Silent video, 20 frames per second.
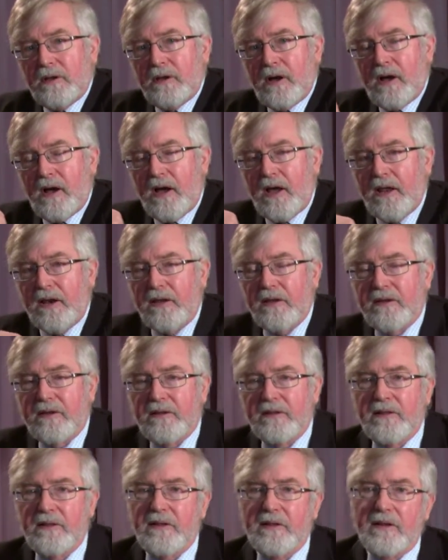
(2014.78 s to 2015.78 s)
God.
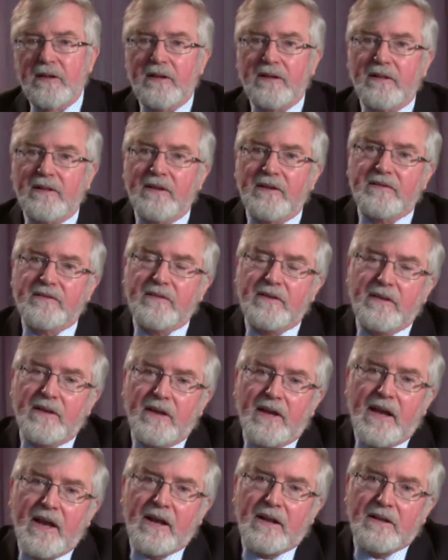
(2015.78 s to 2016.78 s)

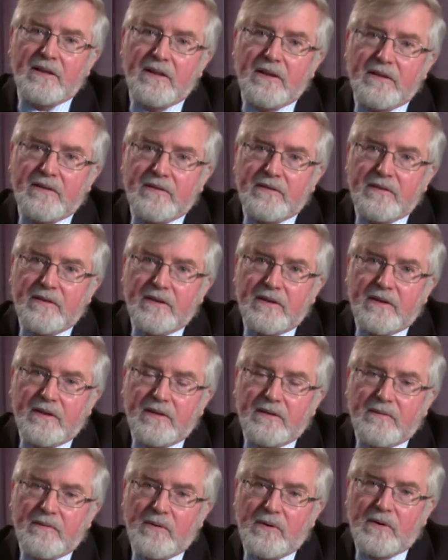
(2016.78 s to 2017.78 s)
Lacia,
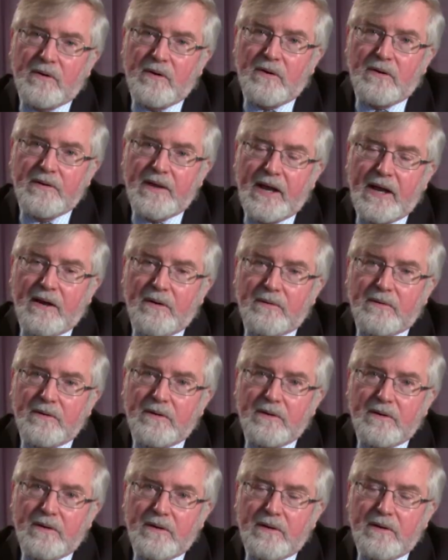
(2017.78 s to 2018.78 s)
ecclesia. We're called
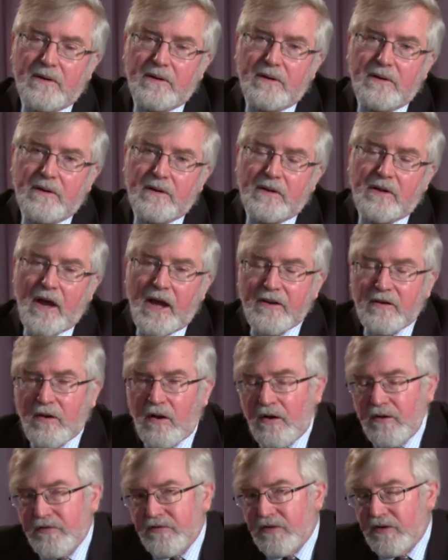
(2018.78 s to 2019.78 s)
out. God
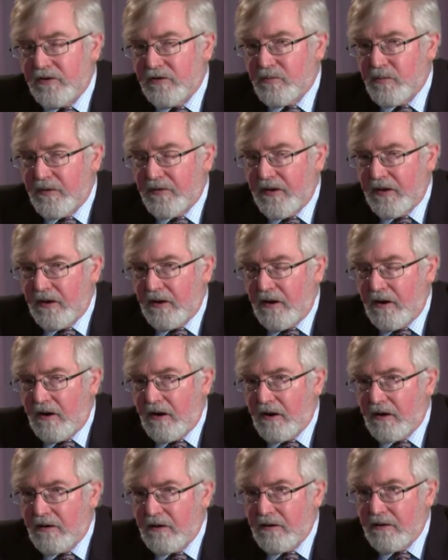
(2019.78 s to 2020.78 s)
calls things what they
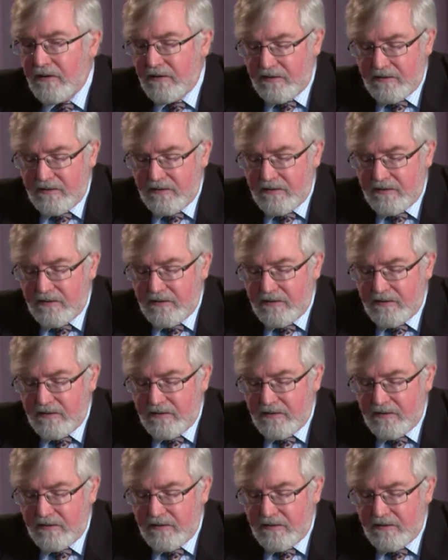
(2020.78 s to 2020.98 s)
are.